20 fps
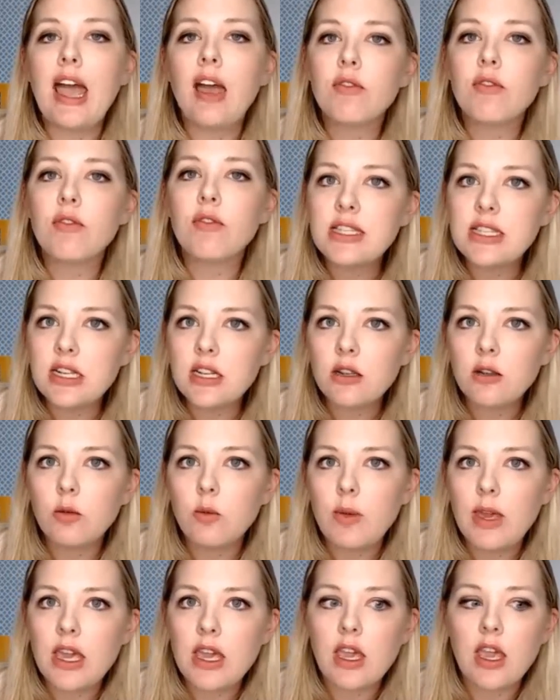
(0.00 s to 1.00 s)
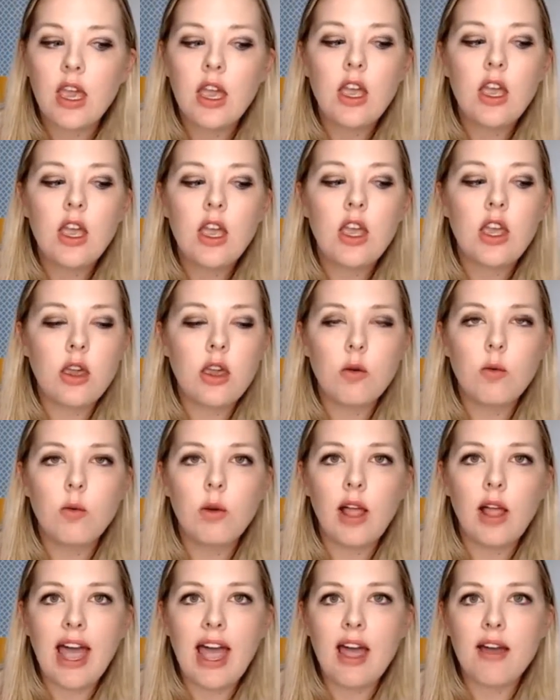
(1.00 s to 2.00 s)
Every single week, you
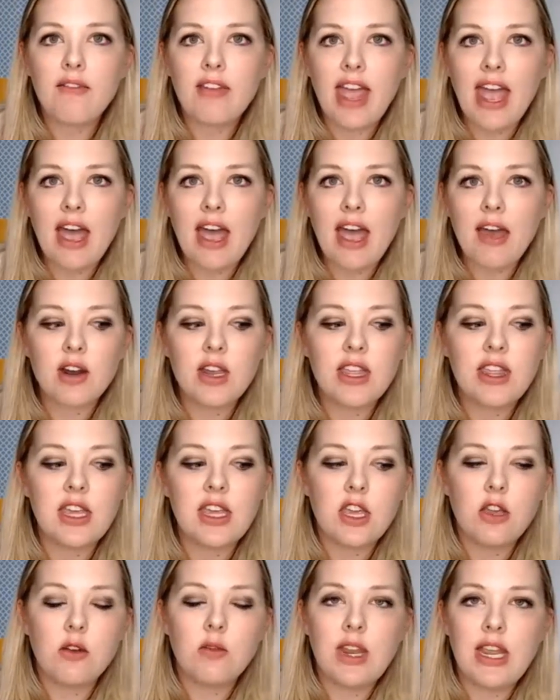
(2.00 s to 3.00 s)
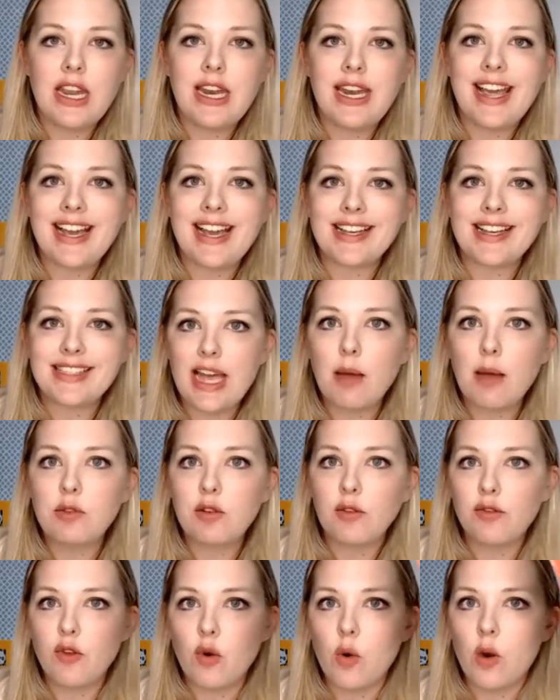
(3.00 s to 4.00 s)
will have everything you need
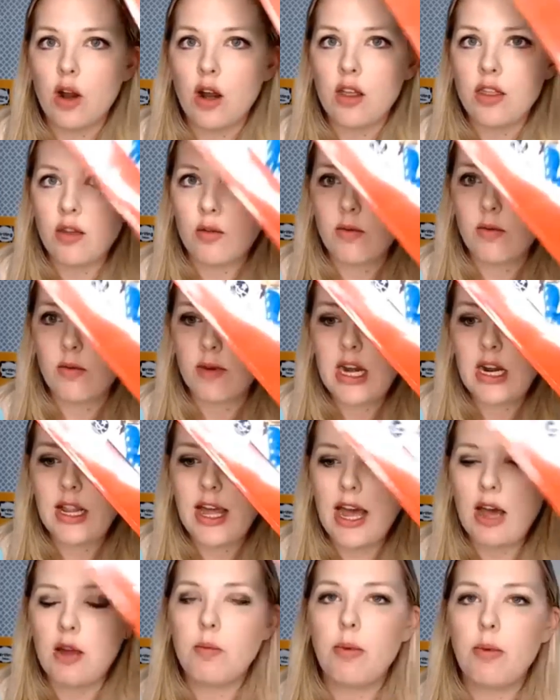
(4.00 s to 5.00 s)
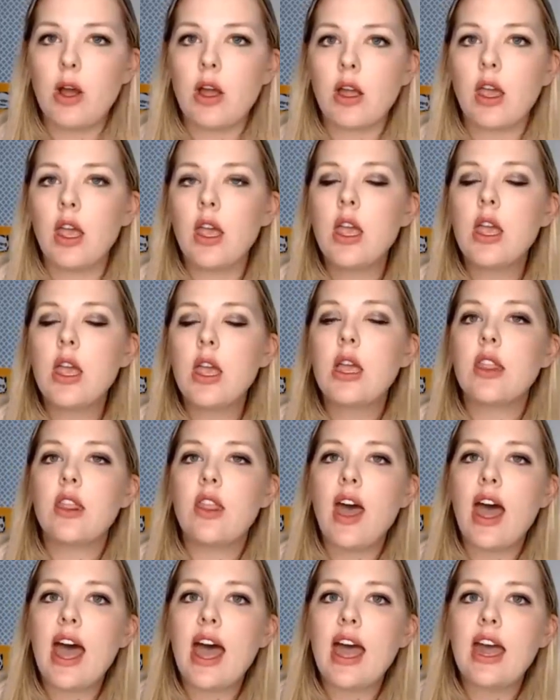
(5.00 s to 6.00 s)
except for the read aloud book
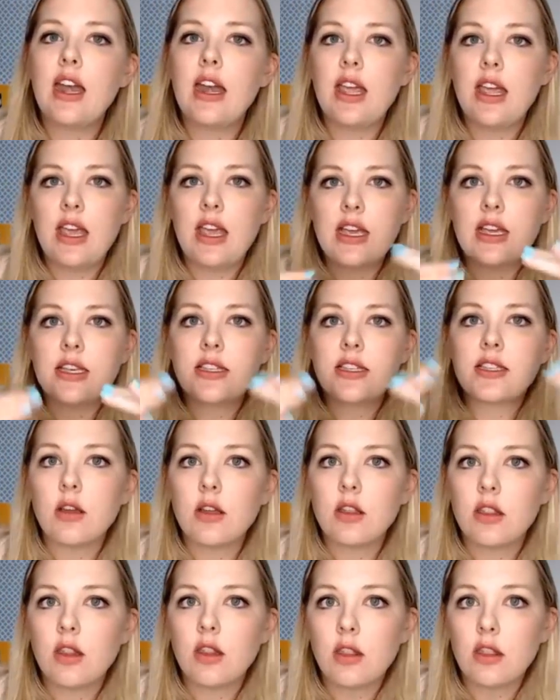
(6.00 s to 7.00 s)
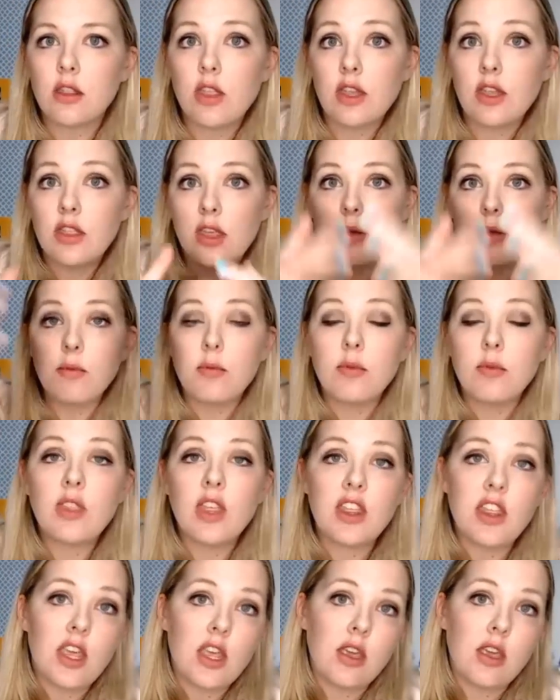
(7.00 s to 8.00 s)
that is that
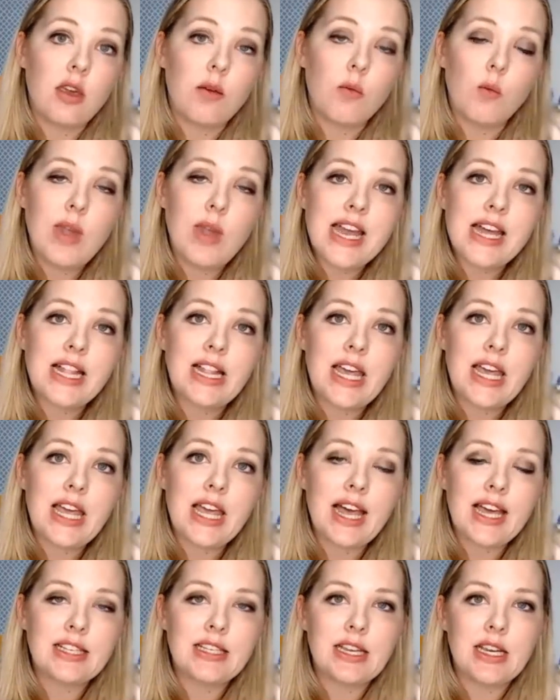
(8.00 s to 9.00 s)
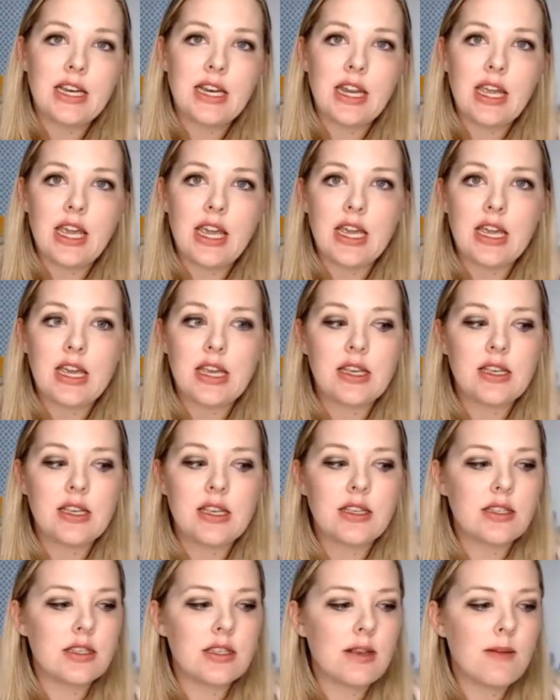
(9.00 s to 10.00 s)
the weekly lesson
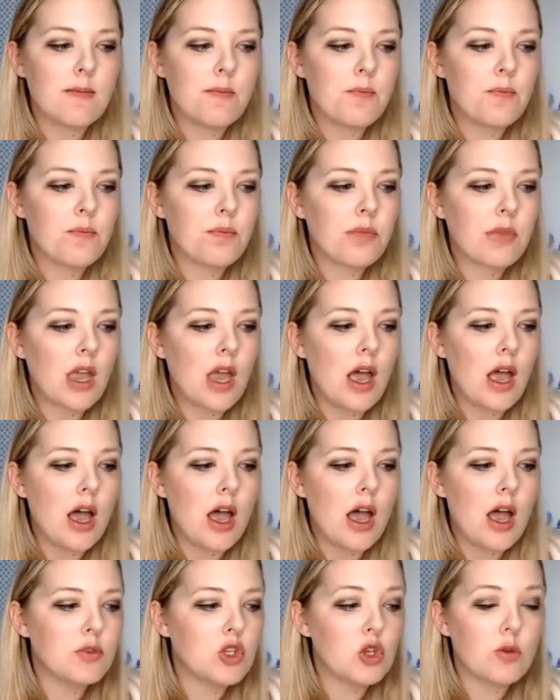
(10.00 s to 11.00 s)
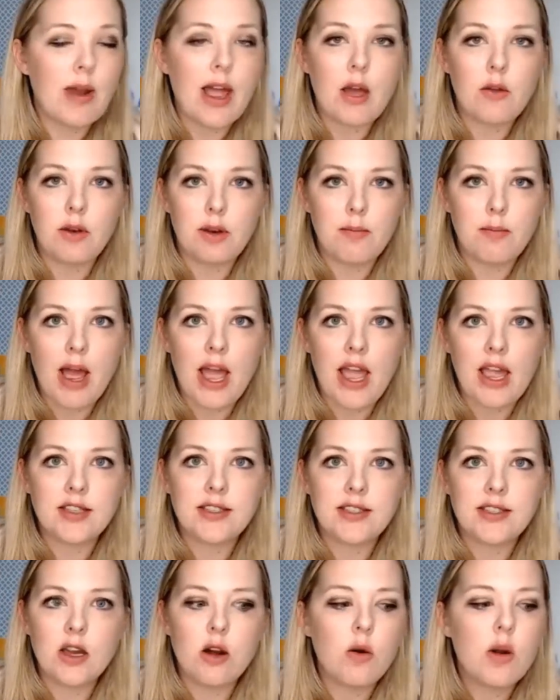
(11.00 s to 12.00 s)
is surrounded by.
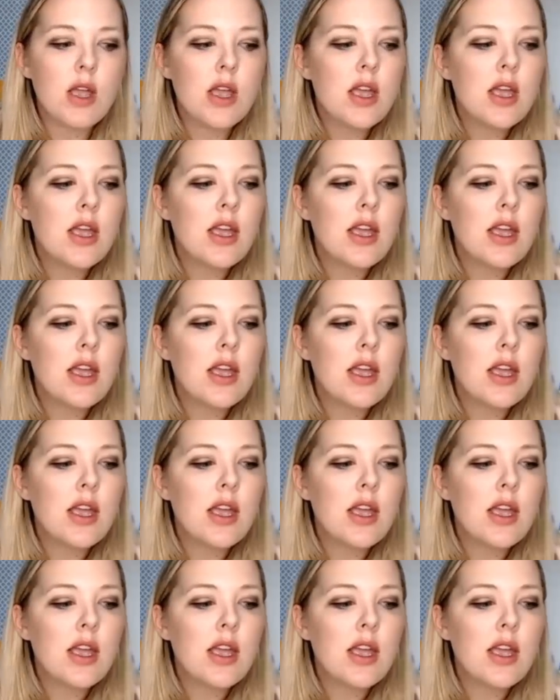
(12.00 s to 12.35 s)
So